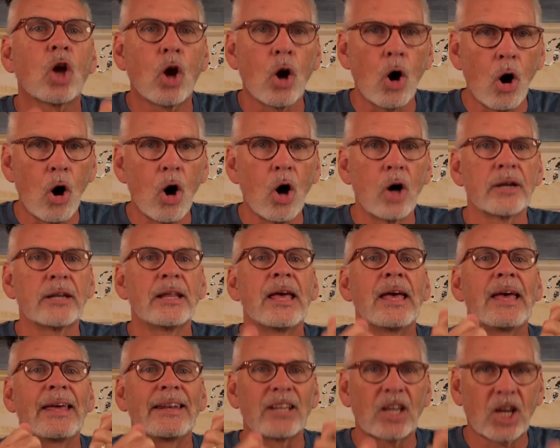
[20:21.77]
gone
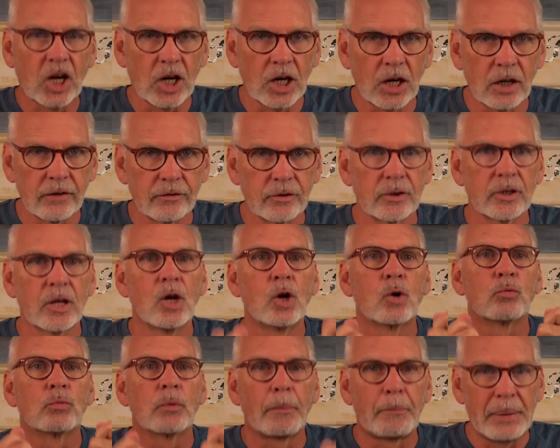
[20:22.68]
and covered,
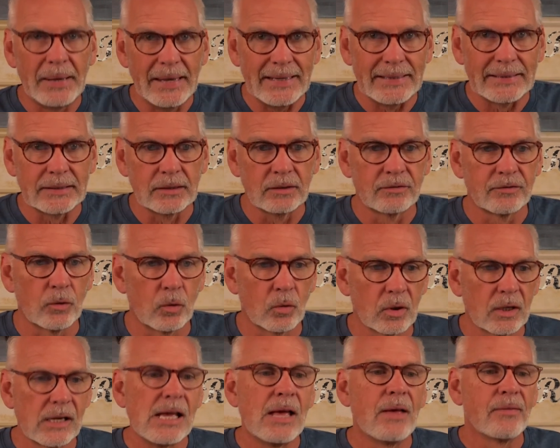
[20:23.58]
repented
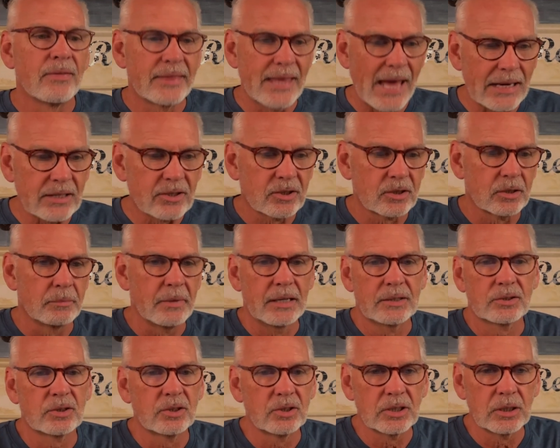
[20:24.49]
for. That's the
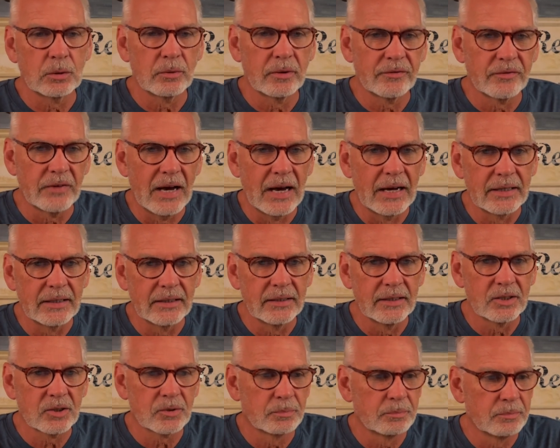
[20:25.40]
message that we find
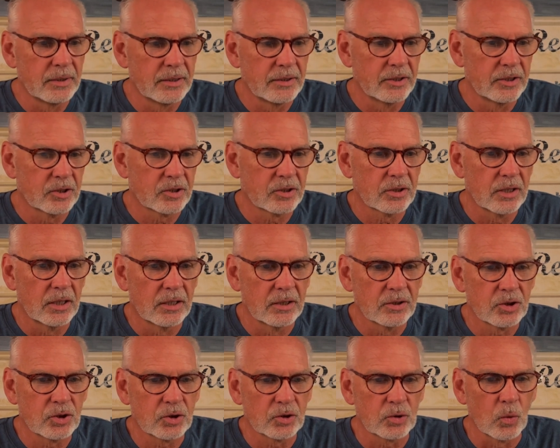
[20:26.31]
in this
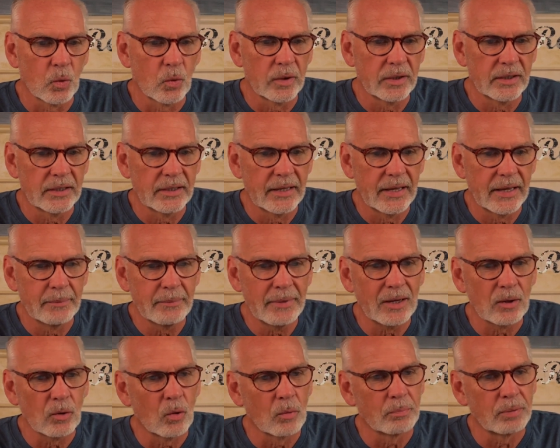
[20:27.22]
story today.
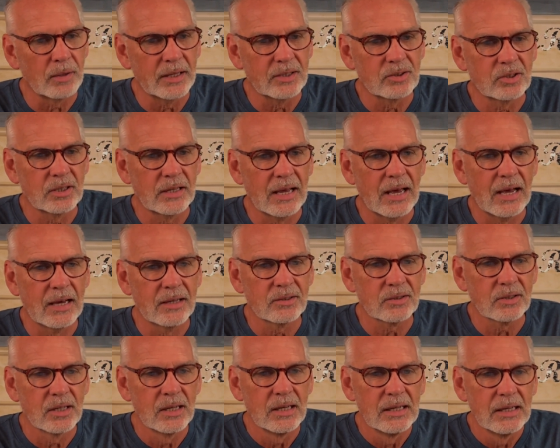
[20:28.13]
Man, Lord bless you
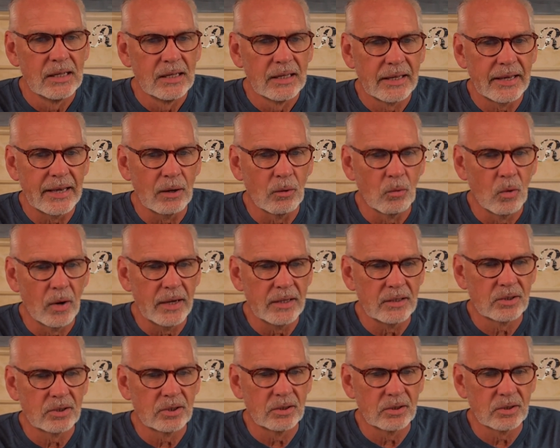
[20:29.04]
guys. Can't
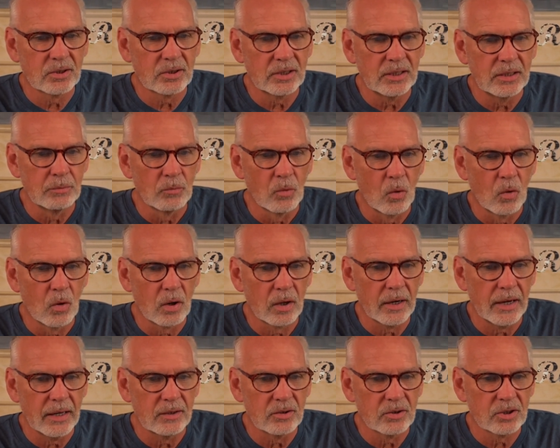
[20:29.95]
wait to see
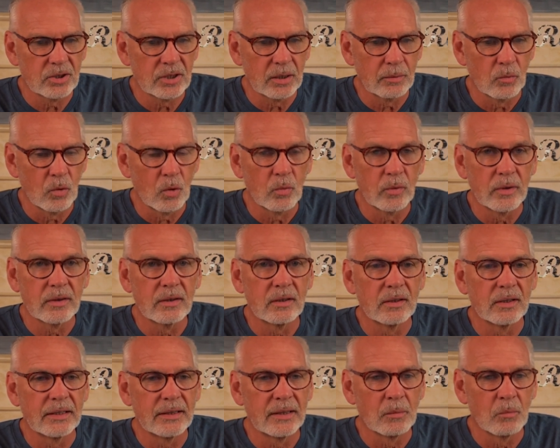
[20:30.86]
more and share more with
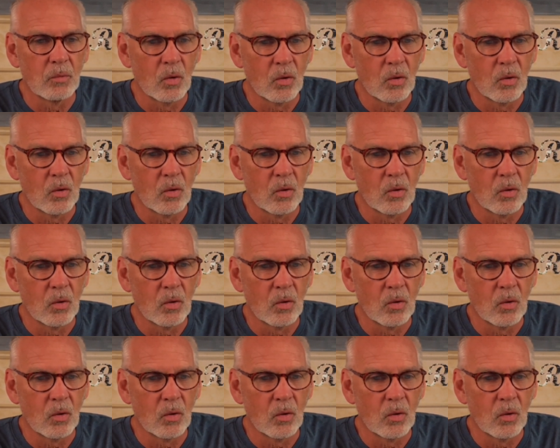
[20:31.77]
you in the